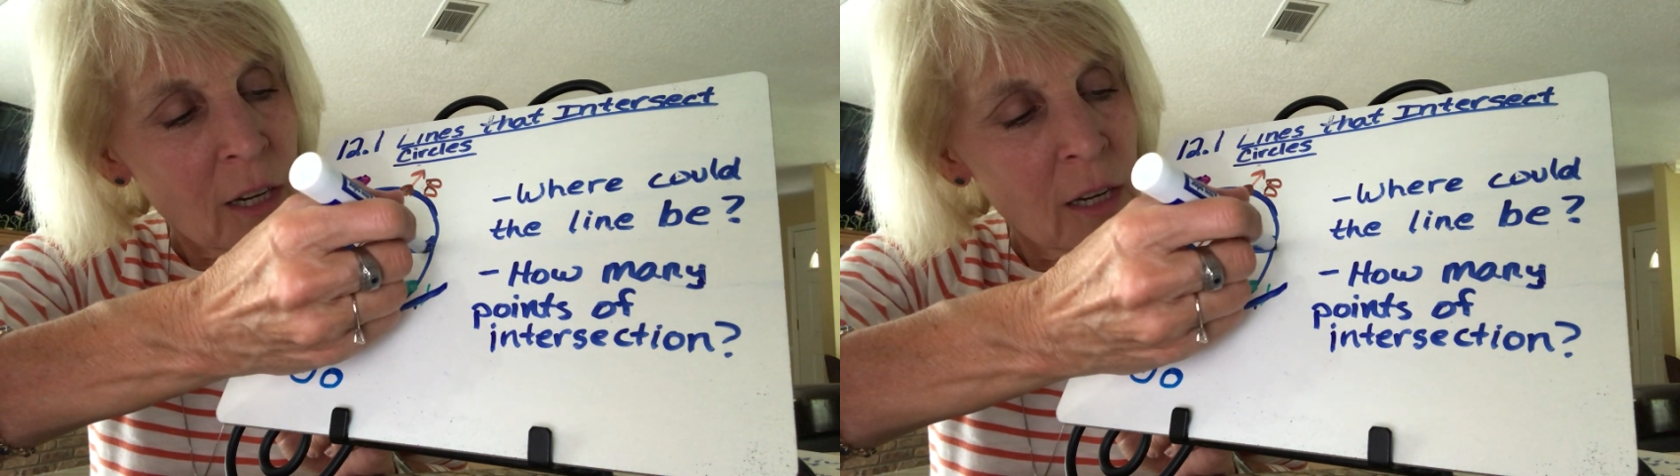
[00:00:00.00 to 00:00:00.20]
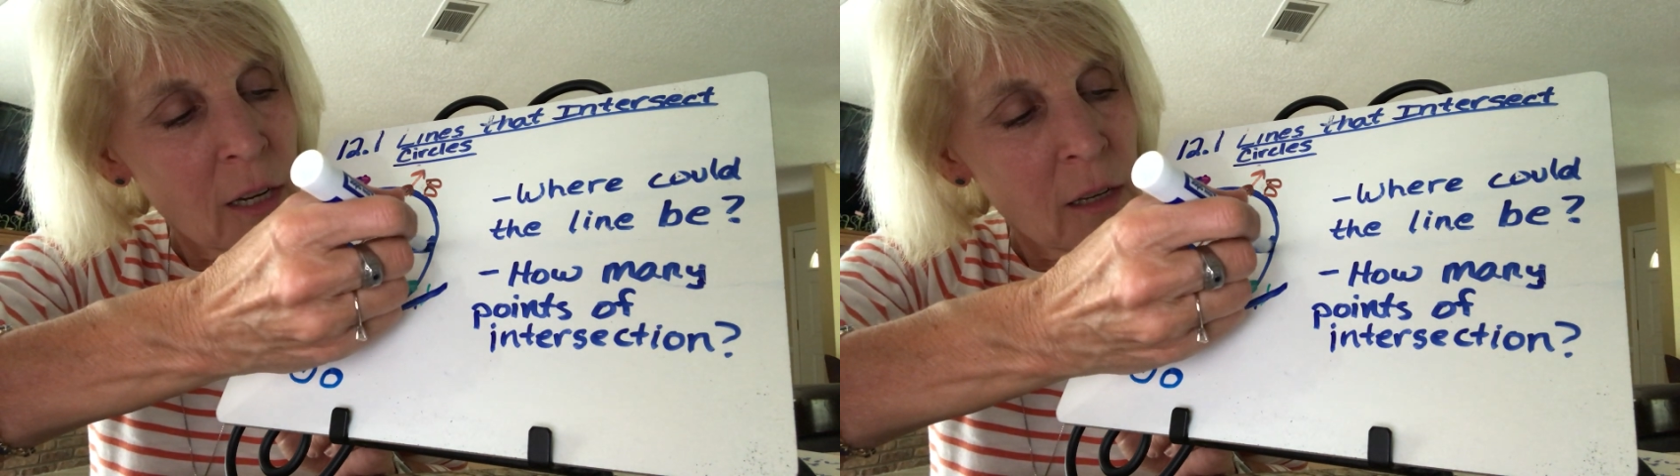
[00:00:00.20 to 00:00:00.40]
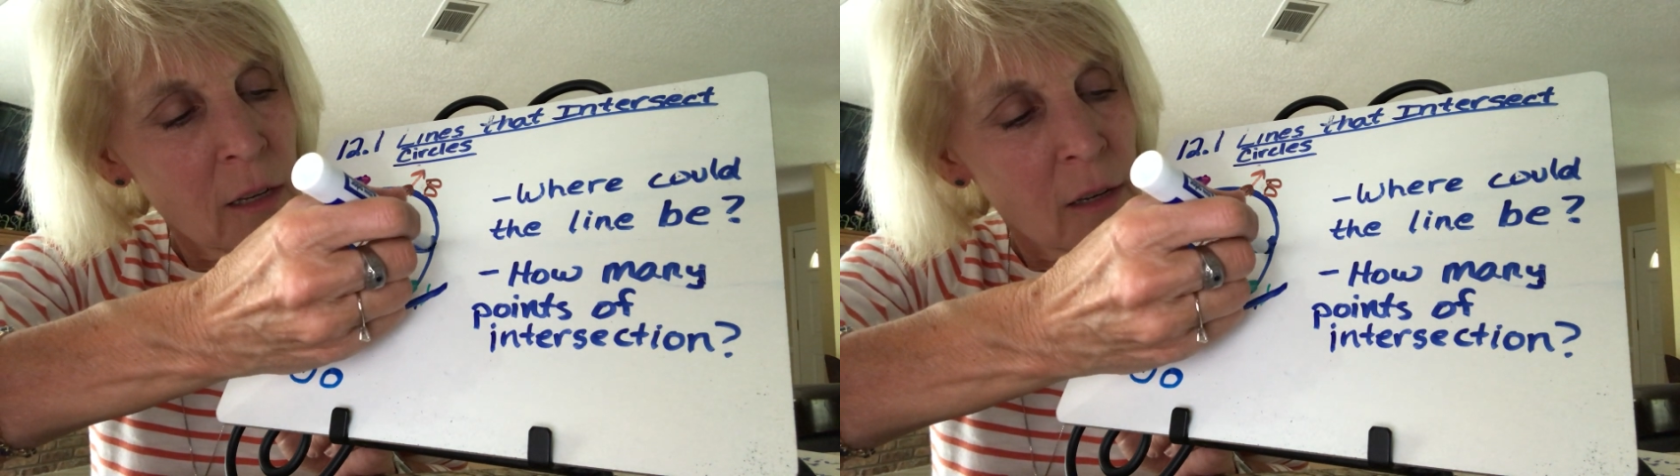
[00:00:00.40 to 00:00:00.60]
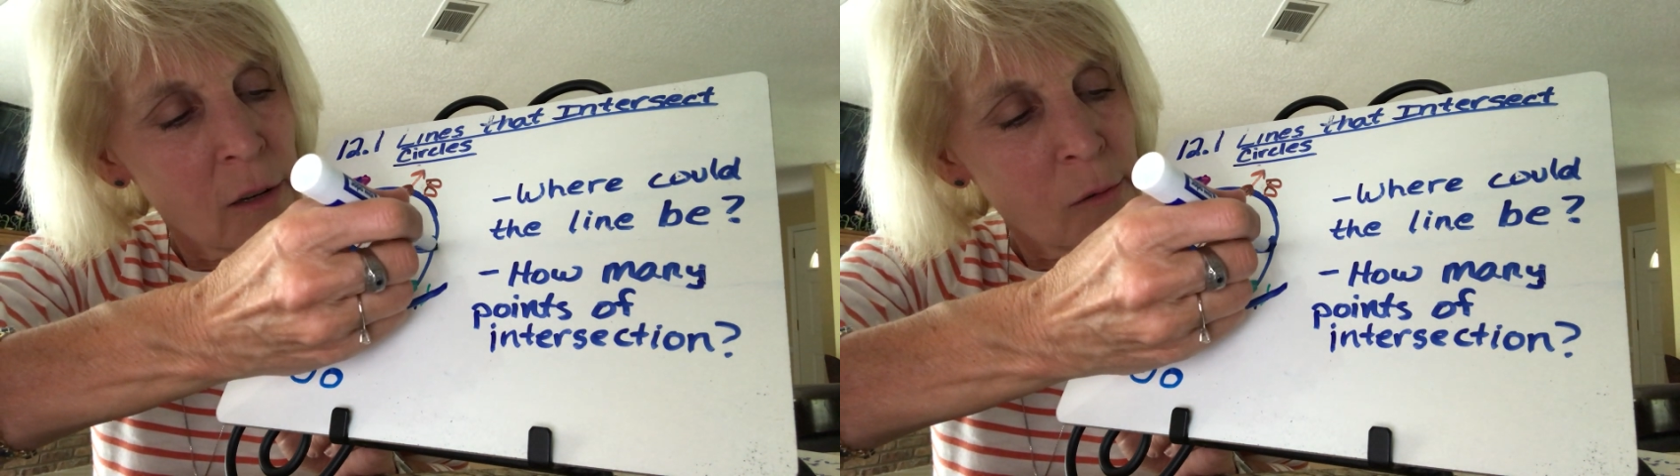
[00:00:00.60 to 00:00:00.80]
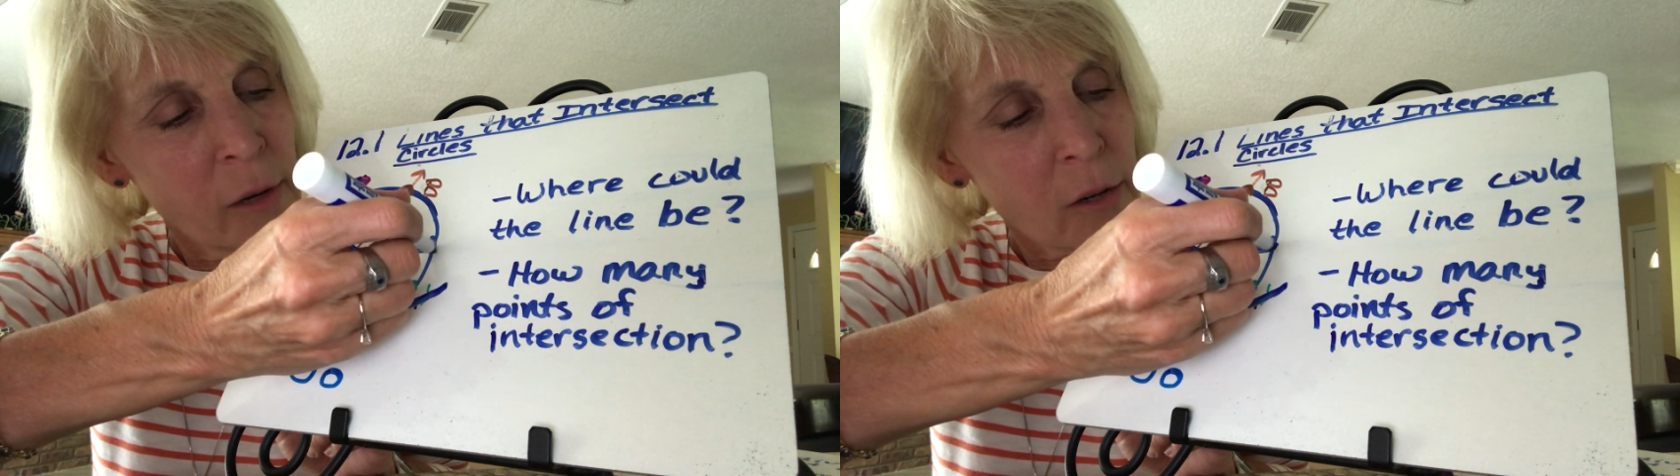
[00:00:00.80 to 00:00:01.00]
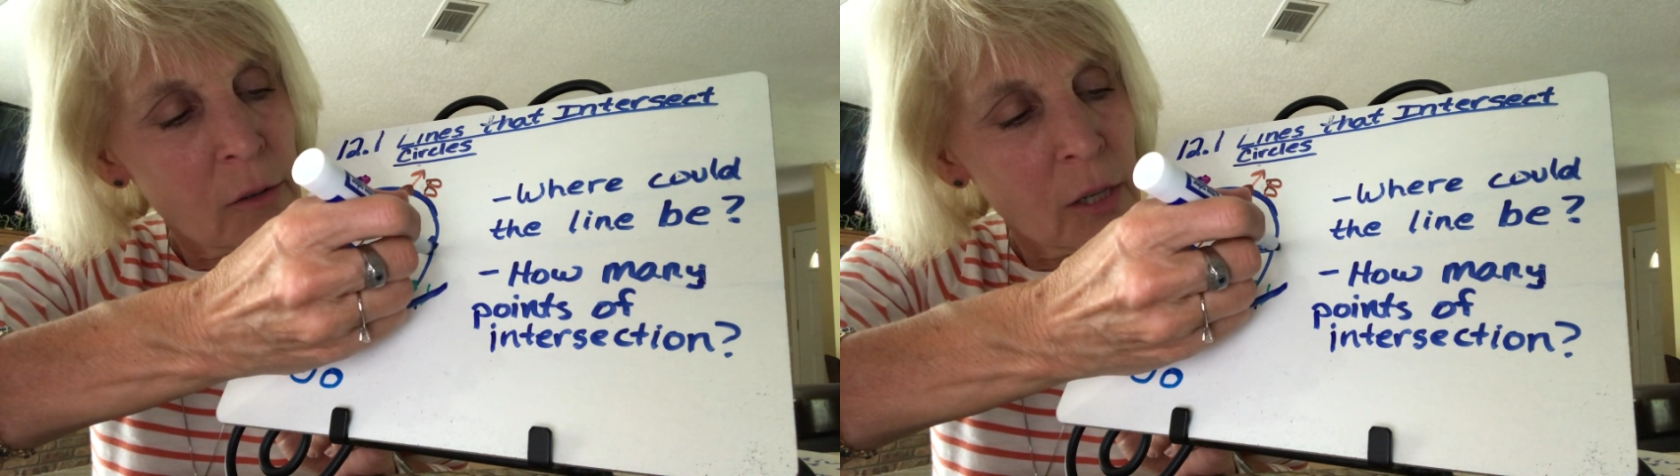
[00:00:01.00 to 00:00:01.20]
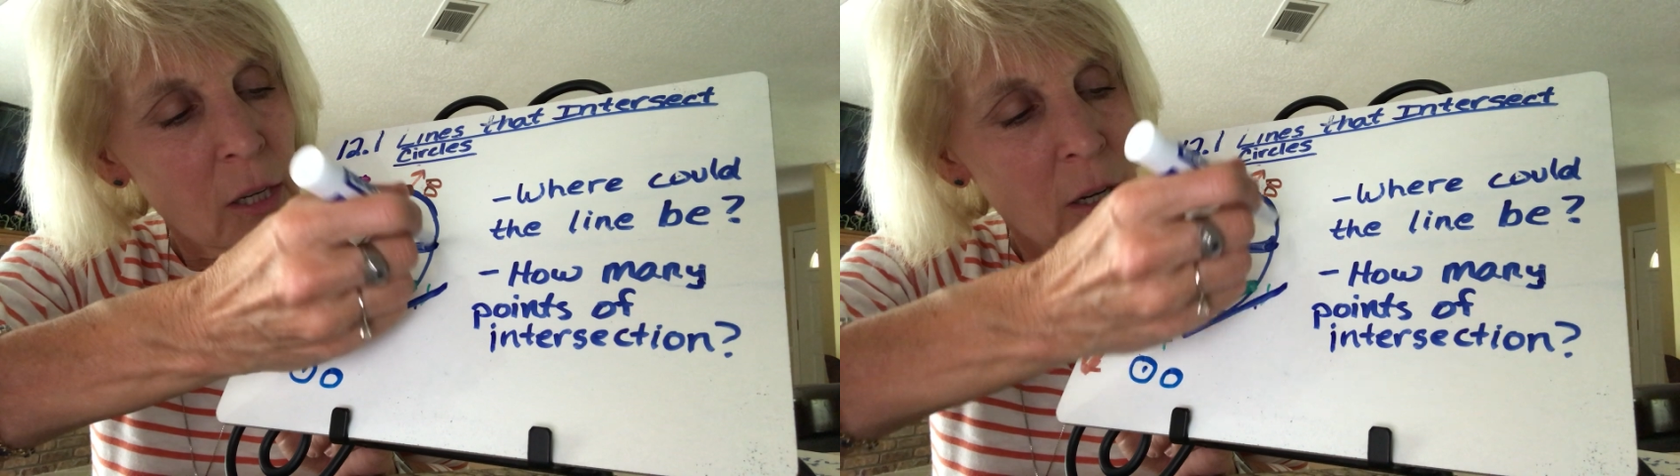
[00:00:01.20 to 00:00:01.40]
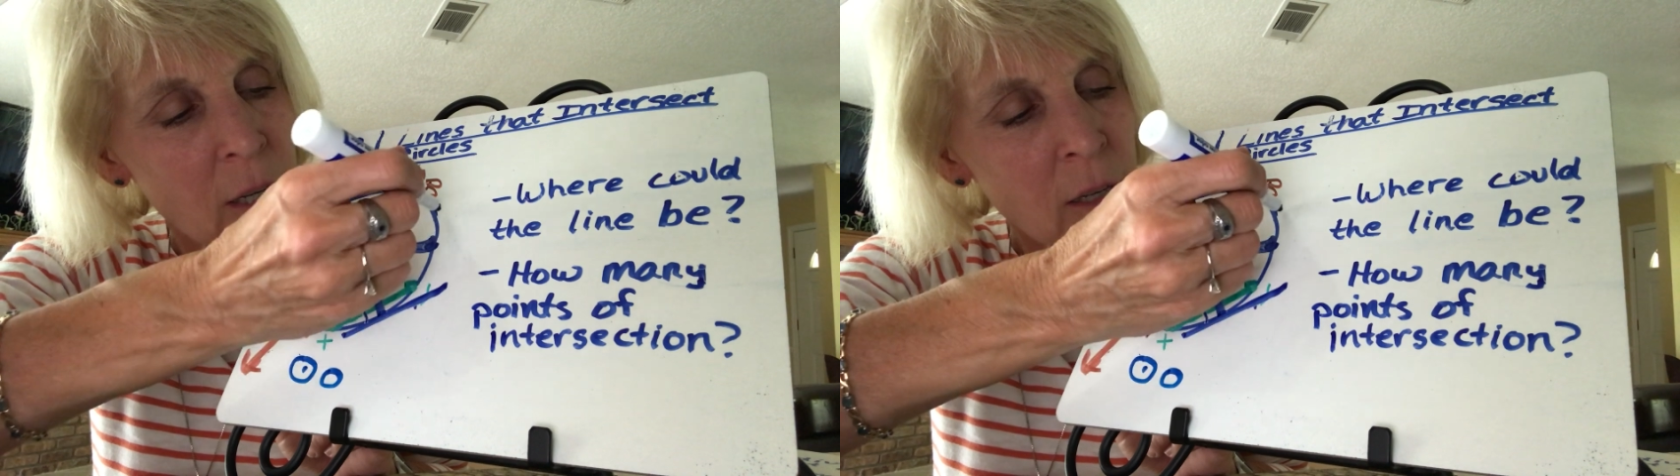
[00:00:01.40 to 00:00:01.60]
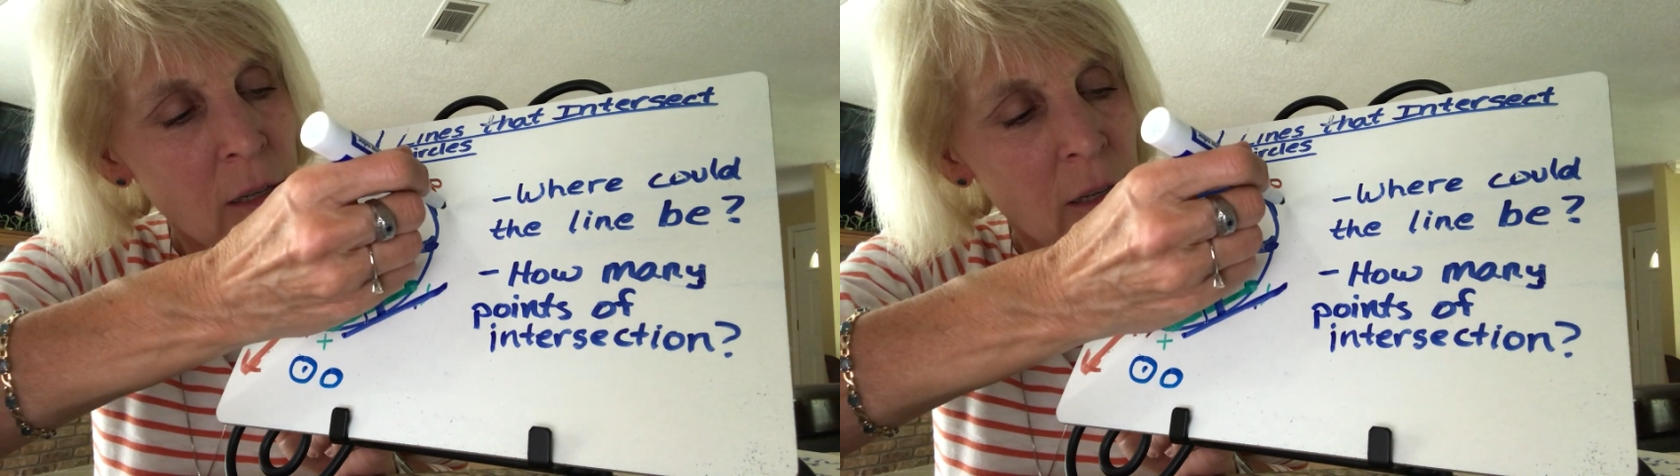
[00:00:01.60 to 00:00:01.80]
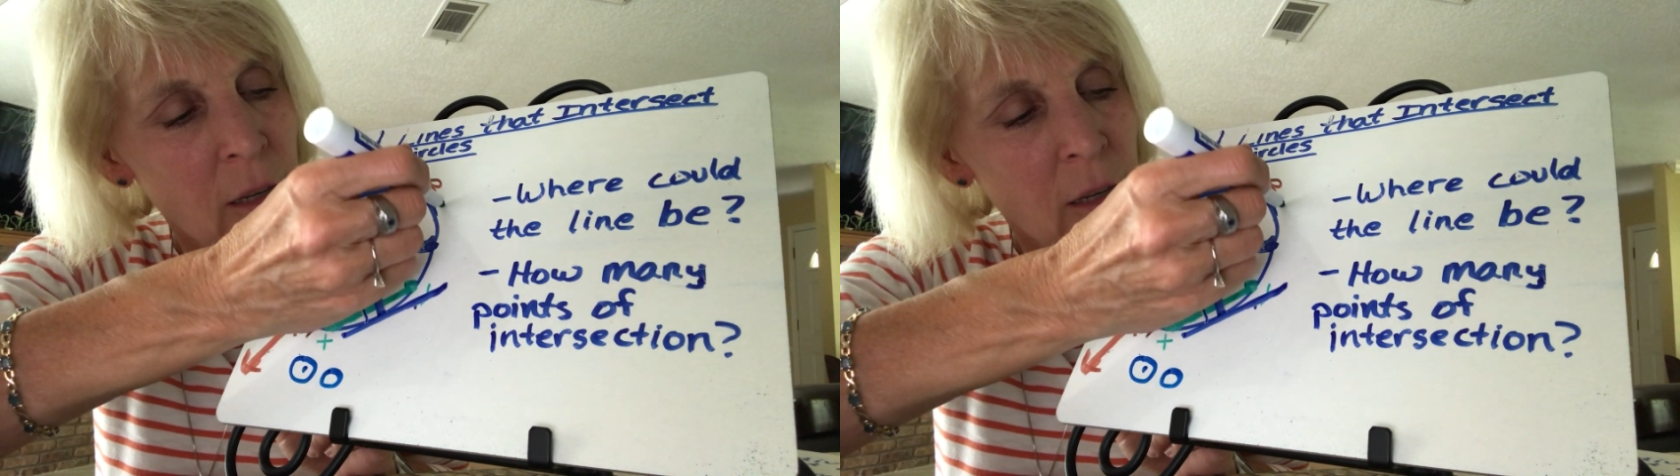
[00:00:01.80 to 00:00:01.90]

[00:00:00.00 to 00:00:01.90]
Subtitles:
kind of went crooked on it.